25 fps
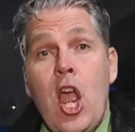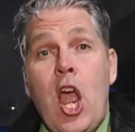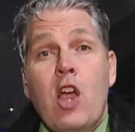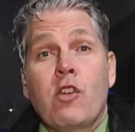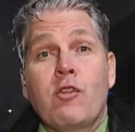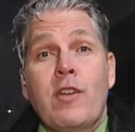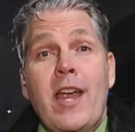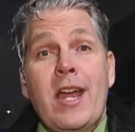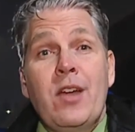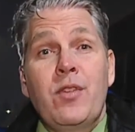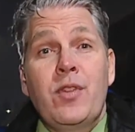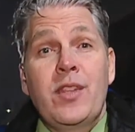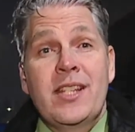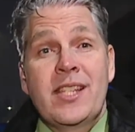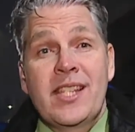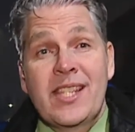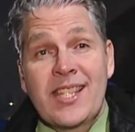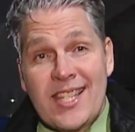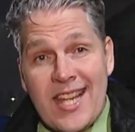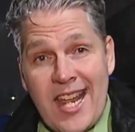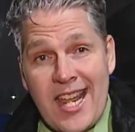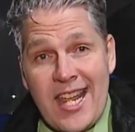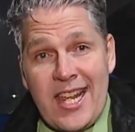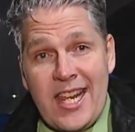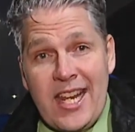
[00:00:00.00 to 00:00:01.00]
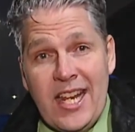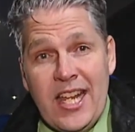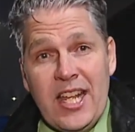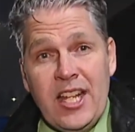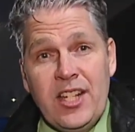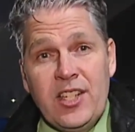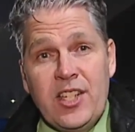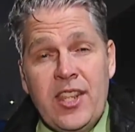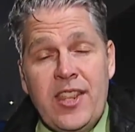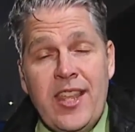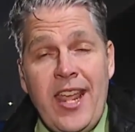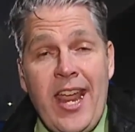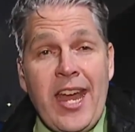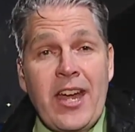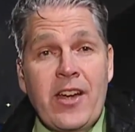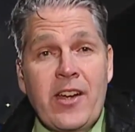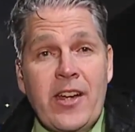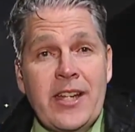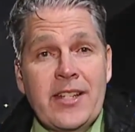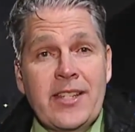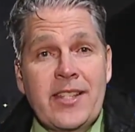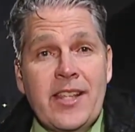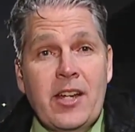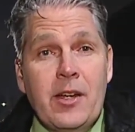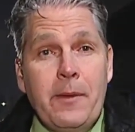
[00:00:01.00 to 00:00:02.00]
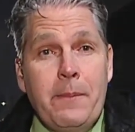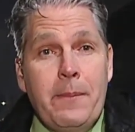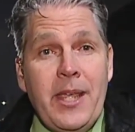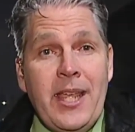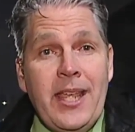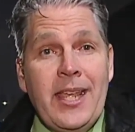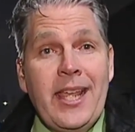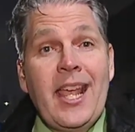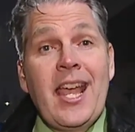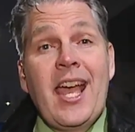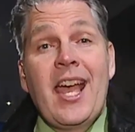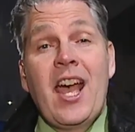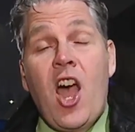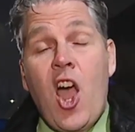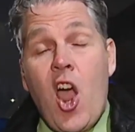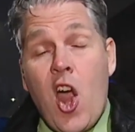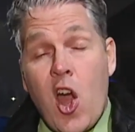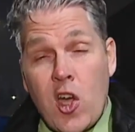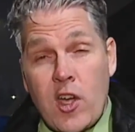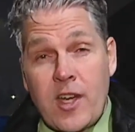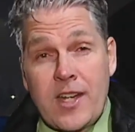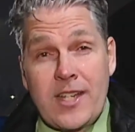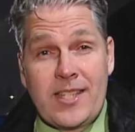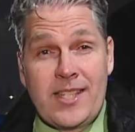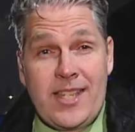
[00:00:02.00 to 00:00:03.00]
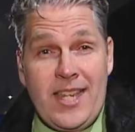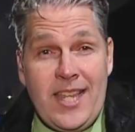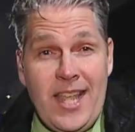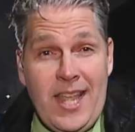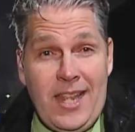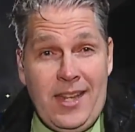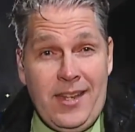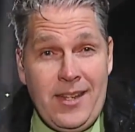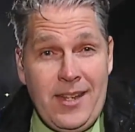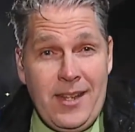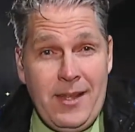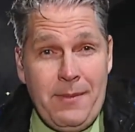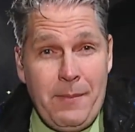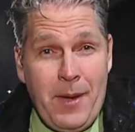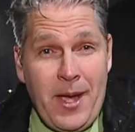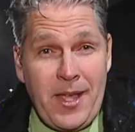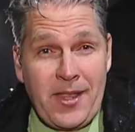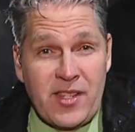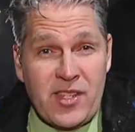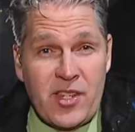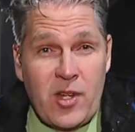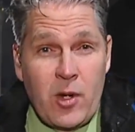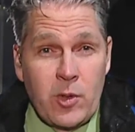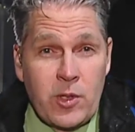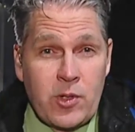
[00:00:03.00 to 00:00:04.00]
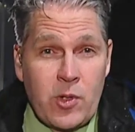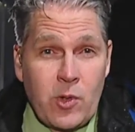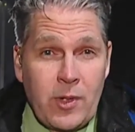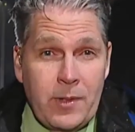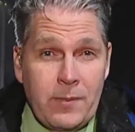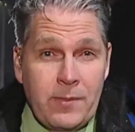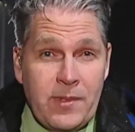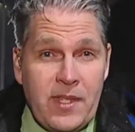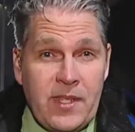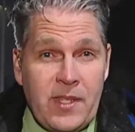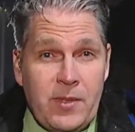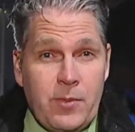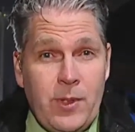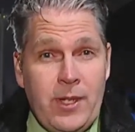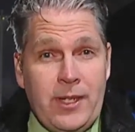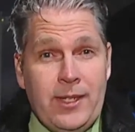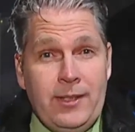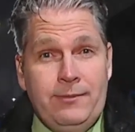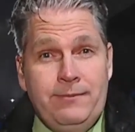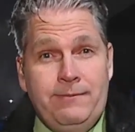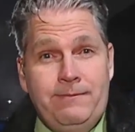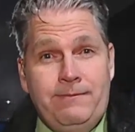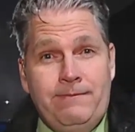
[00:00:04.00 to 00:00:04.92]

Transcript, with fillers: around the state to the areas that are being hardest hit by the snowstorms this winter.